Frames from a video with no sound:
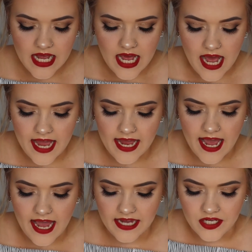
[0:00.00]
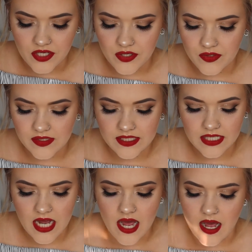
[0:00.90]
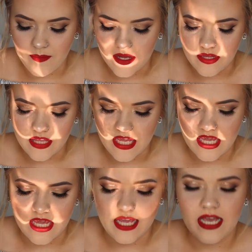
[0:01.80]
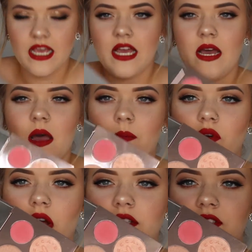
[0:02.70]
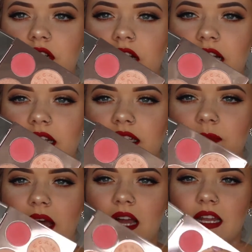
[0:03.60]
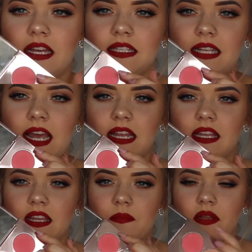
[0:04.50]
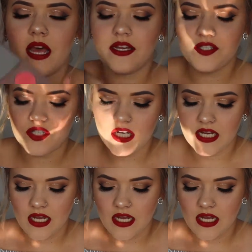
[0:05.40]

I had used the bronzer in this palette and the blush.